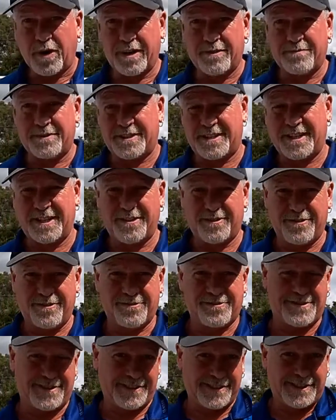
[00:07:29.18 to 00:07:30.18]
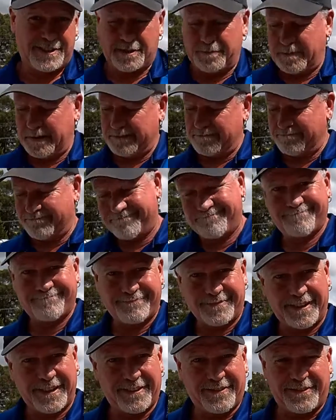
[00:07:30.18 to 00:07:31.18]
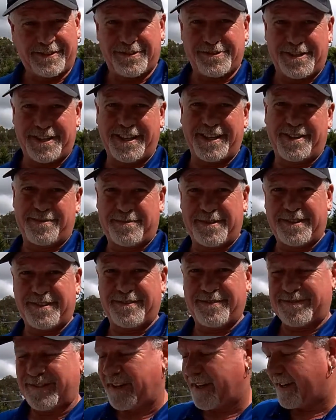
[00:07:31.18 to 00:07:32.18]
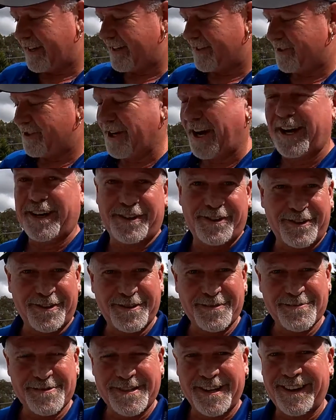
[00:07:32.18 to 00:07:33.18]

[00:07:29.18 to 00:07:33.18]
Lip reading: material's a little bit, because you get a bit of junk on them, so